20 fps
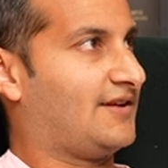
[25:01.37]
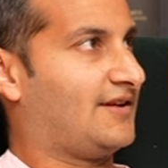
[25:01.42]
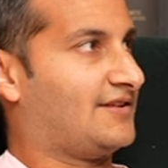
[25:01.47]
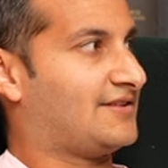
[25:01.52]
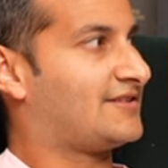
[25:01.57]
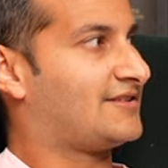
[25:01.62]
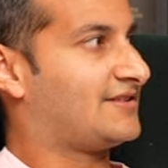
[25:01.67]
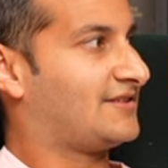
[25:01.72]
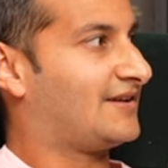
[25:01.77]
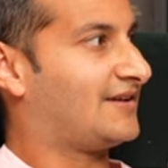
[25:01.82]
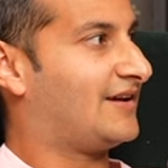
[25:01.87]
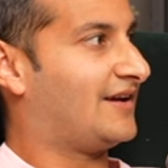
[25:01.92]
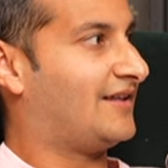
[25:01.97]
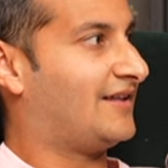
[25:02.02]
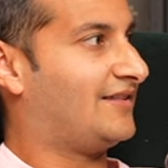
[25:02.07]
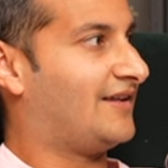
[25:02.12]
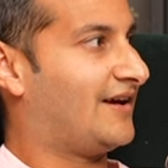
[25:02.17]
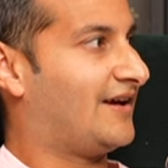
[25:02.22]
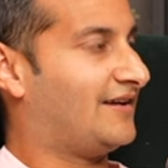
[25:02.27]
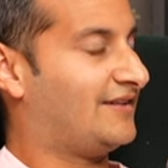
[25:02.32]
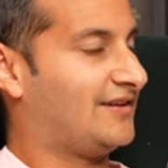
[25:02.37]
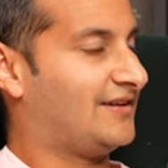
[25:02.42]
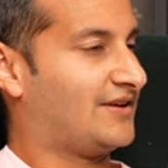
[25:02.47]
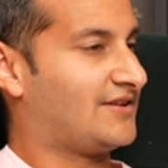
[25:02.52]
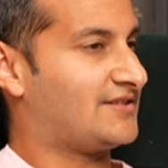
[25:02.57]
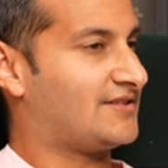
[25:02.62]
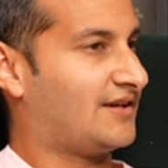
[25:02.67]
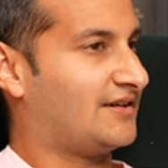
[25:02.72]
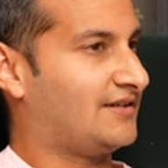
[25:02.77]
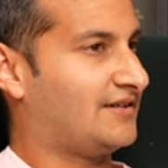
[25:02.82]
is. And then he
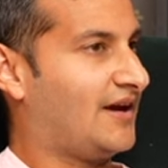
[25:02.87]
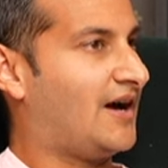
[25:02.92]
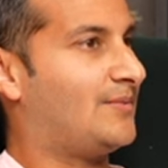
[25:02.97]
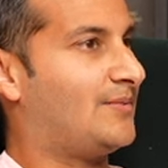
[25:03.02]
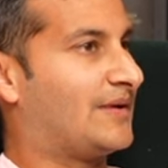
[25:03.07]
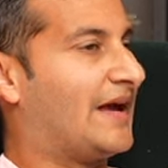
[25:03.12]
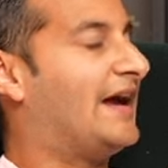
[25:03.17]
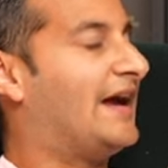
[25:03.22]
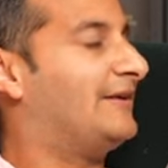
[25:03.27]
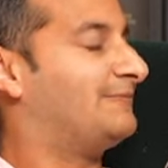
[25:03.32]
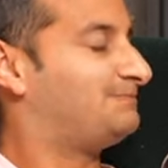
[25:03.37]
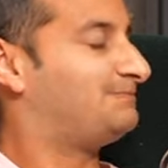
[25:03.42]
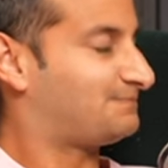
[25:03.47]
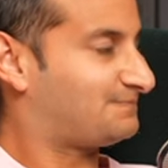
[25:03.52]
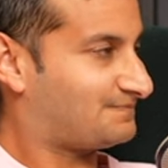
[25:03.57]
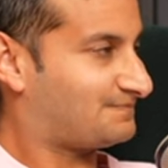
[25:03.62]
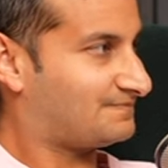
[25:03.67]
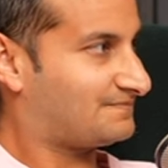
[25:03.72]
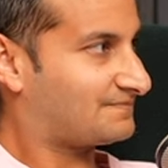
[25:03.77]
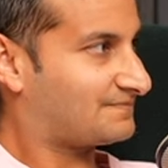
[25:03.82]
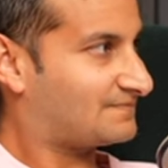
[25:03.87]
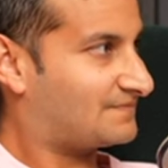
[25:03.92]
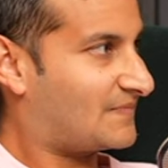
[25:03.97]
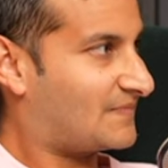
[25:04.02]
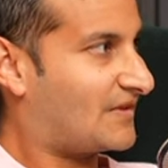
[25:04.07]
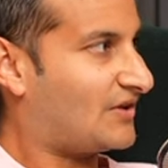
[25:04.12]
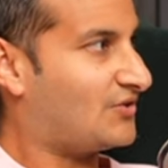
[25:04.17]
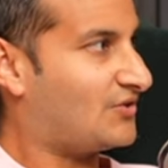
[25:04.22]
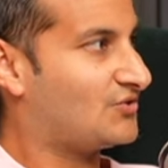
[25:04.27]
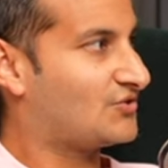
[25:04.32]
goes like, yeah, I'm keen.
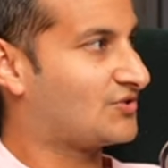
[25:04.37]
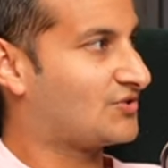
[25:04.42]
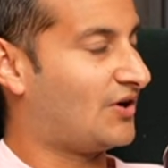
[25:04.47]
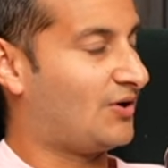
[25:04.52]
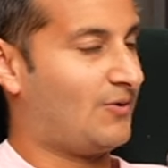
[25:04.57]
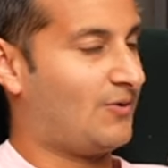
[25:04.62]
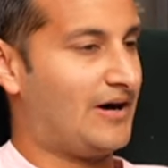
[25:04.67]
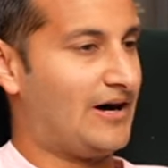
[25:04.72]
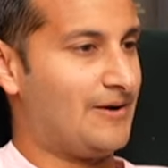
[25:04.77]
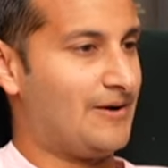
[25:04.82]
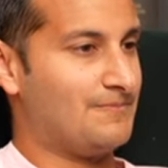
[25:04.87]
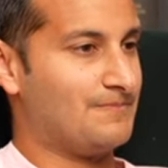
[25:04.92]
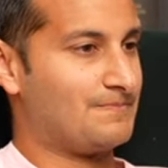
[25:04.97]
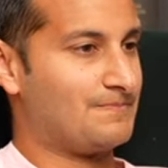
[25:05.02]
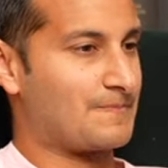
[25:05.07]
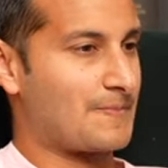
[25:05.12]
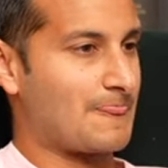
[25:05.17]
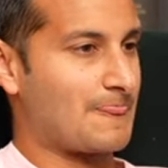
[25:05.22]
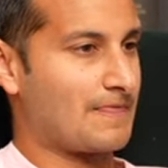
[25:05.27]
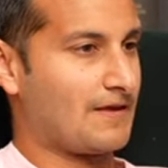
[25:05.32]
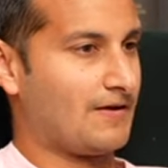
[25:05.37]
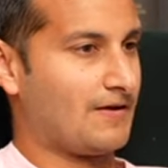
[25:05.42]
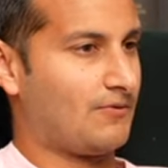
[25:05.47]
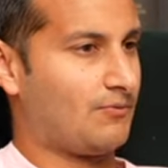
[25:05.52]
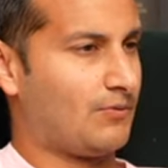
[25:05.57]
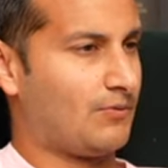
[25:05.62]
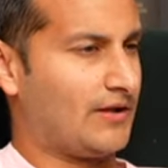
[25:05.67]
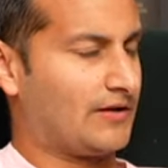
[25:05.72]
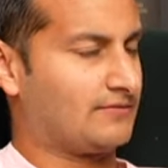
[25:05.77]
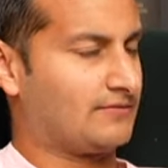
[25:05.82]
So um,
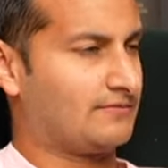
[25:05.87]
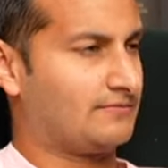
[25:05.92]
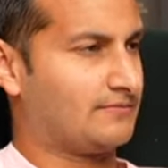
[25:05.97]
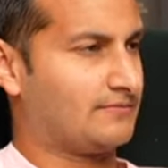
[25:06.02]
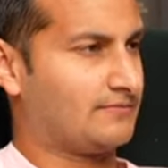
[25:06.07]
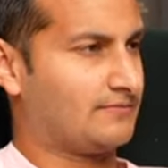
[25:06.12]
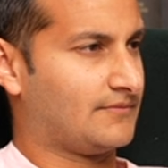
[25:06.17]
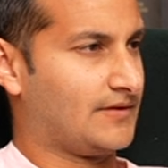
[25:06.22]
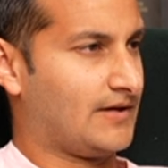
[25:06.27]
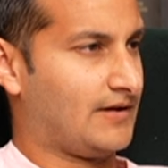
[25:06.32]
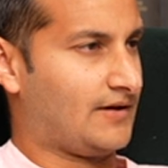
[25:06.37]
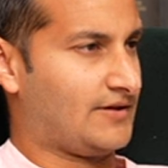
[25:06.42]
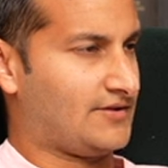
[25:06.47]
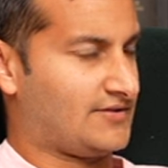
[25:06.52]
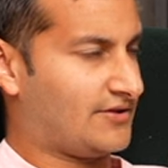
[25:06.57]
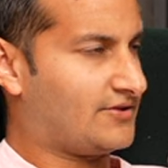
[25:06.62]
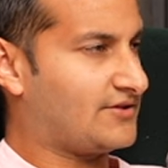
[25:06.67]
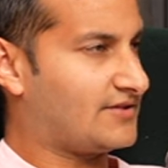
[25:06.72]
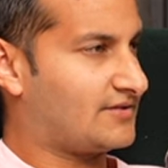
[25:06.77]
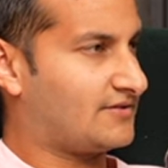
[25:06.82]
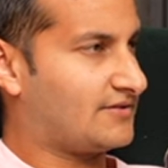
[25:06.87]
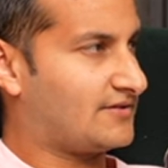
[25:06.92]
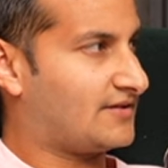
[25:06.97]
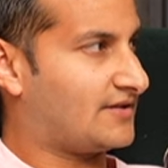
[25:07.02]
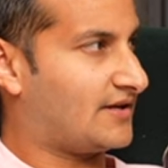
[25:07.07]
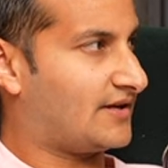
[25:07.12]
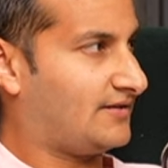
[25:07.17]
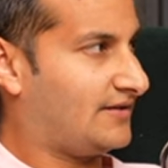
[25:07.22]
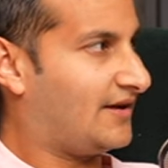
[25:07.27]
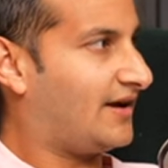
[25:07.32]
we're like, are you serious? They're
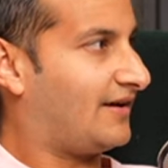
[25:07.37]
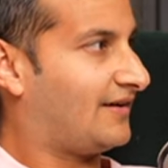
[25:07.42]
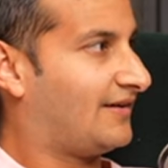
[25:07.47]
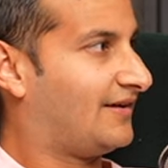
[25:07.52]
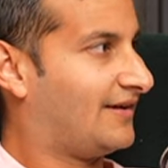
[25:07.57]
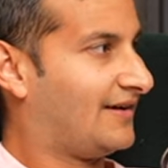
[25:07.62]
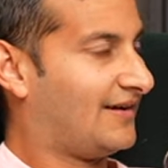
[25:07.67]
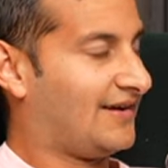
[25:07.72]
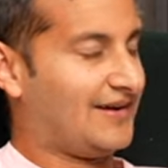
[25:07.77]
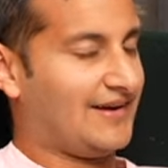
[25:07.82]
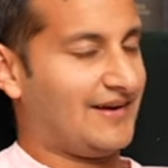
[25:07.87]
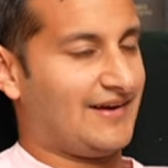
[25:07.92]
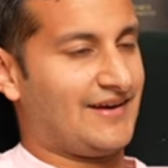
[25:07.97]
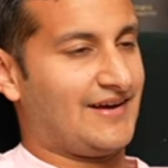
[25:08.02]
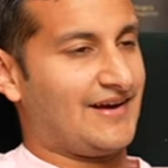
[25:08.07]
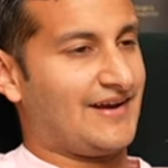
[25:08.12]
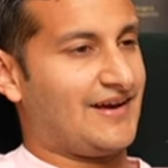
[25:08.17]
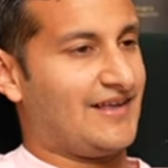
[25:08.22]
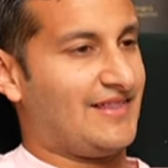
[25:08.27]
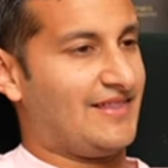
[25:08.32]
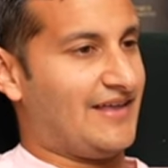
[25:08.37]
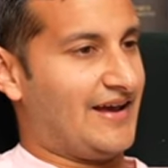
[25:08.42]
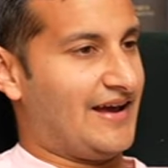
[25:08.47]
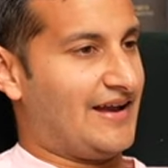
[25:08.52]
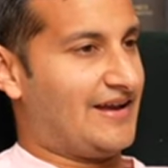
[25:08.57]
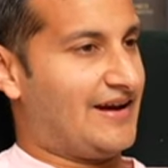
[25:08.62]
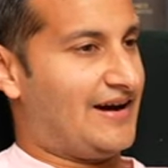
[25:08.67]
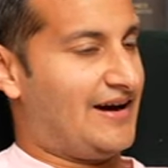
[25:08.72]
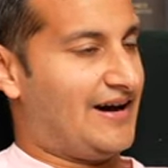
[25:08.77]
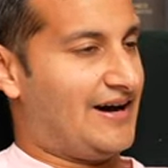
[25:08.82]
like, yeah. And
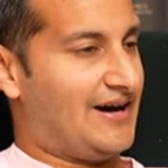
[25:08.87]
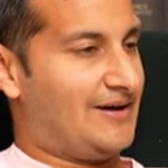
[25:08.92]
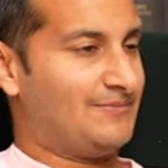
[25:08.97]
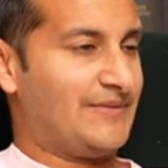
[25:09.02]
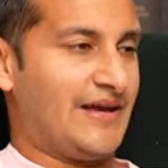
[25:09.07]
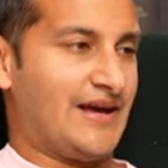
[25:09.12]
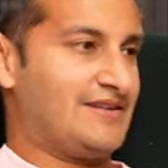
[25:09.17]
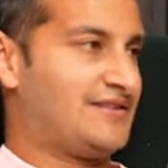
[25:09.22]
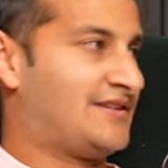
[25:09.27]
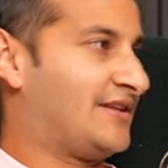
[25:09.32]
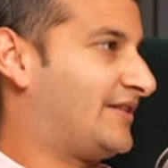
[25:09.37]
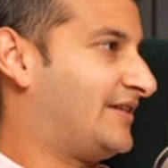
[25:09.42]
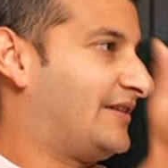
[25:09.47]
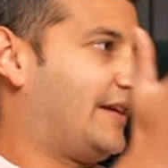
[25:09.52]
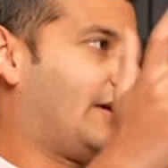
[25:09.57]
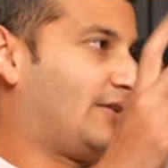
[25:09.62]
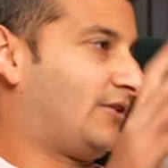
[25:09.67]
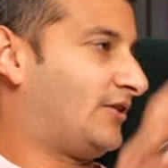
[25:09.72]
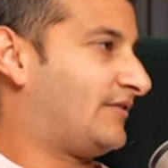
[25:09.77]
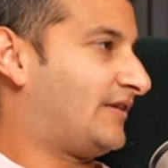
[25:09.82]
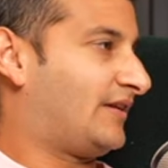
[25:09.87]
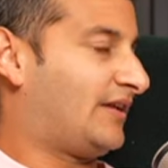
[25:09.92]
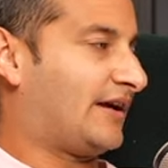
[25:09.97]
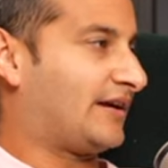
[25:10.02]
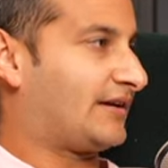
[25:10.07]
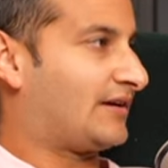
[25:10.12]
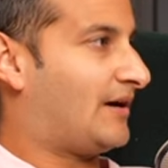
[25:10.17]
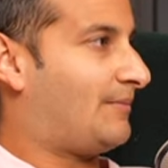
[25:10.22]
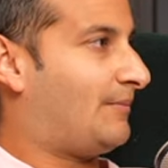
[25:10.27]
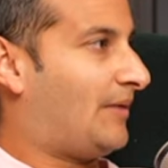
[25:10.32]
then, um, yeah, did the deal over
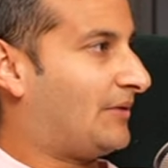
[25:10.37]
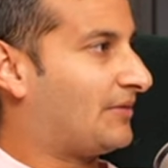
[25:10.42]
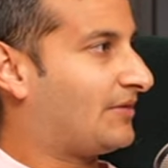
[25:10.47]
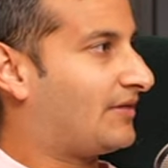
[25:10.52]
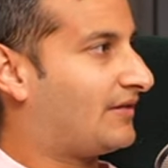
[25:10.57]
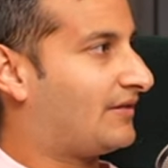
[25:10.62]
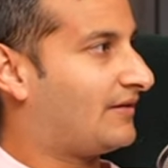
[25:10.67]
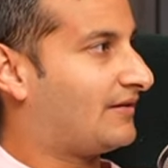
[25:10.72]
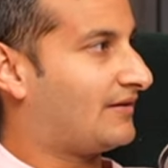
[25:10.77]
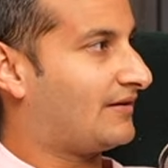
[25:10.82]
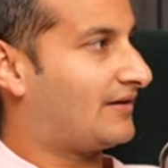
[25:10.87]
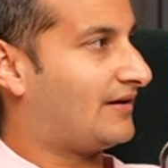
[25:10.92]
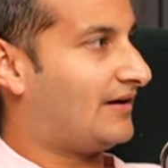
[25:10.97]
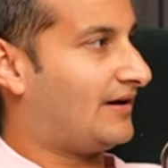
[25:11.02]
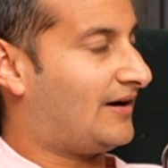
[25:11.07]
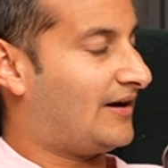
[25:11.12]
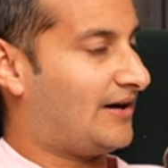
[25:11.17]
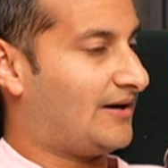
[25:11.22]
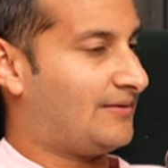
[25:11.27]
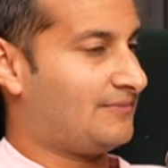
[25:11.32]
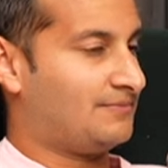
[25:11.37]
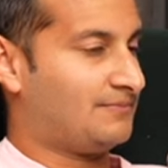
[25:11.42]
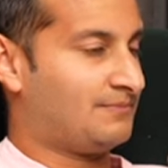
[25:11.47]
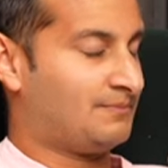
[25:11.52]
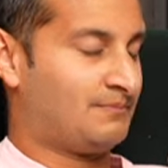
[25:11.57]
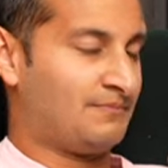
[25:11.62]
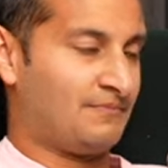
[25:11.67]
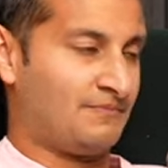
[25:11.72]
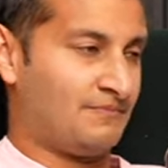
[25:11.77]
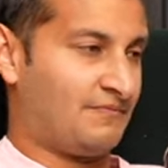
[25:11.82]
like a month, um, yeah.
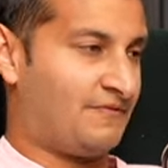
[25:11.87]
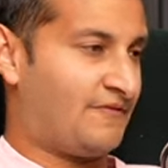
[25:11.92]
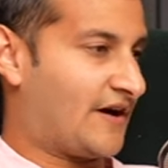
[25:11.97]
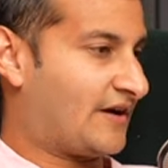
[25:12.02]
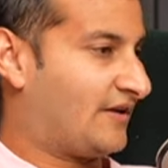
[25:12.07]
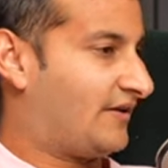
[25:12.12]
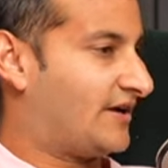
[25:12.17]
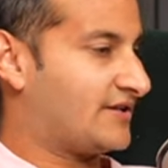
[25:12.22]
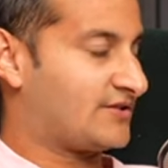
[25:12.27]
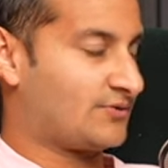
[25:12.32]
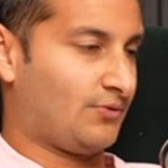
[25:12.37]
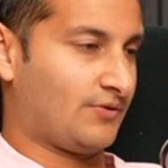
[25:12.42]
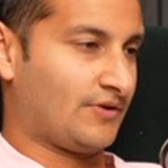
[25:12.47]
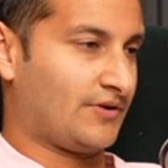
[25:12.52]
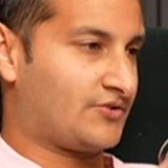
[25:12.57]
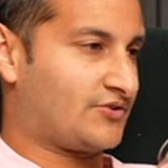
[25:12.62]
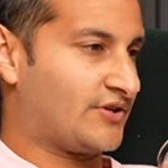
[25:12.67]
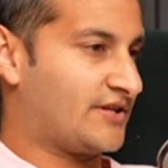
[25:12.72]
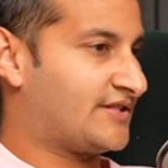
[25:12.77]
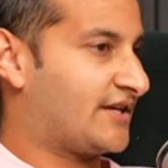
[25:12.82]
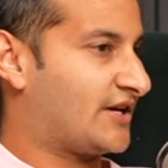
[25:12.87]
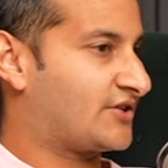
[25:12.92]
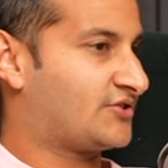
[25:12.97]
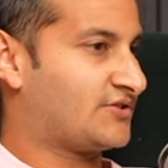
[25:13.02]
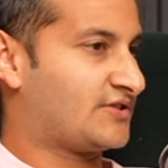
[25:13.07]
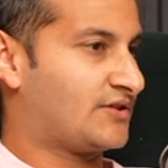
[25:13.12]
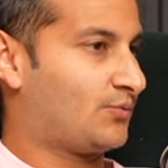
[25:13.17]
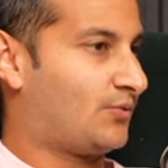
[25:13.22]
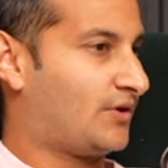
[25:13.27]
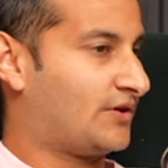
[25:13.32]
finalized all the
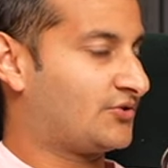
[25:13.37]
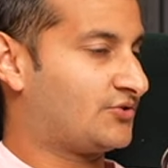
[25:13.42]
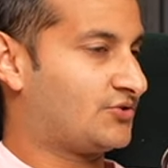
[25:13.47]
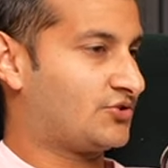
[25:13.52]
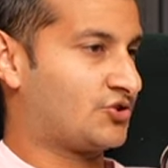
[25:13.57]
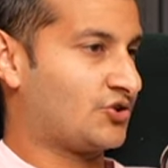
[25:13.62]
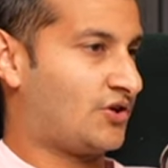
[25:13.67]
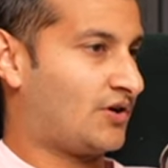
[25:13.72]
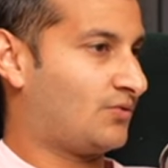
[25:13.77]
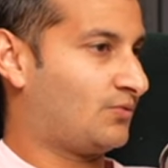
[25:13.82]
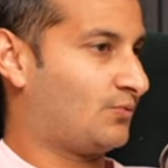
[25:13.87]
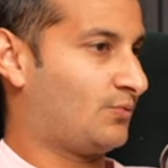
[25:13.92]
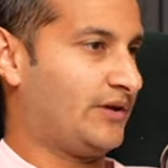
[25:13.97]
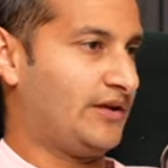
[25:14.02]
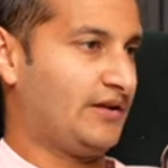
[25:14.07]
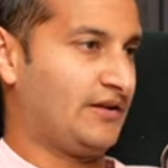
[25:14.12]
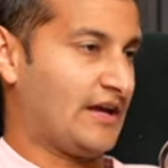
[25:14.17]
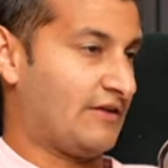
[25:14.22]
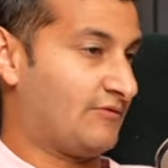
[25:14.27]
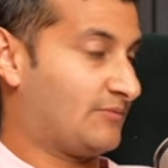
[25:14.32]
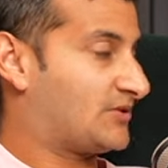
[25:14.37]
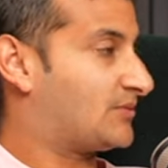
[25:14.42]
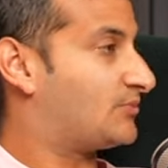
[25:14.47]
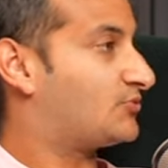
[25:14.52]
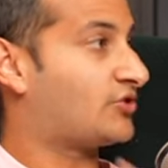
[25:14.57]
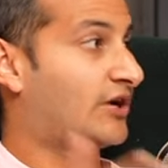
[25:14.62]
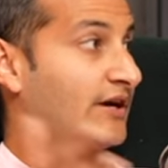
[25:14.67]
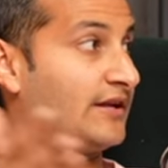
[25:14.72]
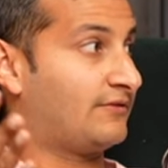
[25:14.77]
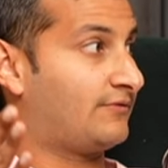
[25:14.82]
transactions in one shot. We gave him some
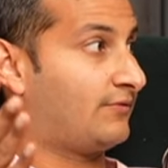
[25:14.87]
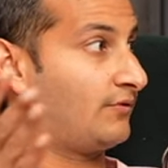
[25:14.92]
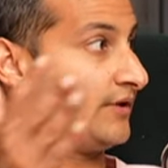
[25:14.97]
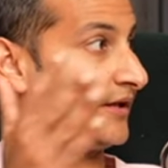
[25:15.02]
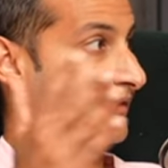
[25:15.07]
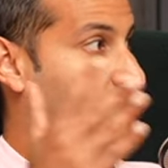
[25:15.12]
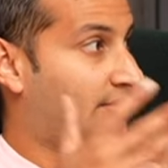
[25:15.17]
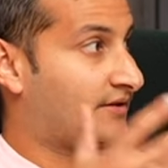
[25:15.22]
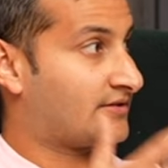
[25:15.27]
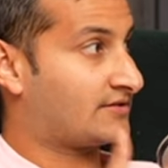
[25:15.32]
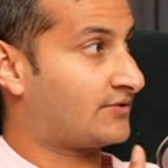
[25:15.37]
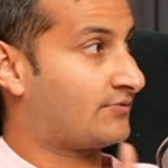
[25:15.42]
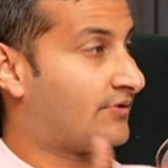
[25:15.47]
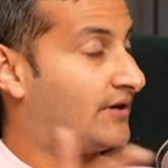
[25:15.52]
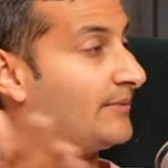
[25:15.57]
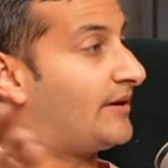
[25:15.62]
training for like the next three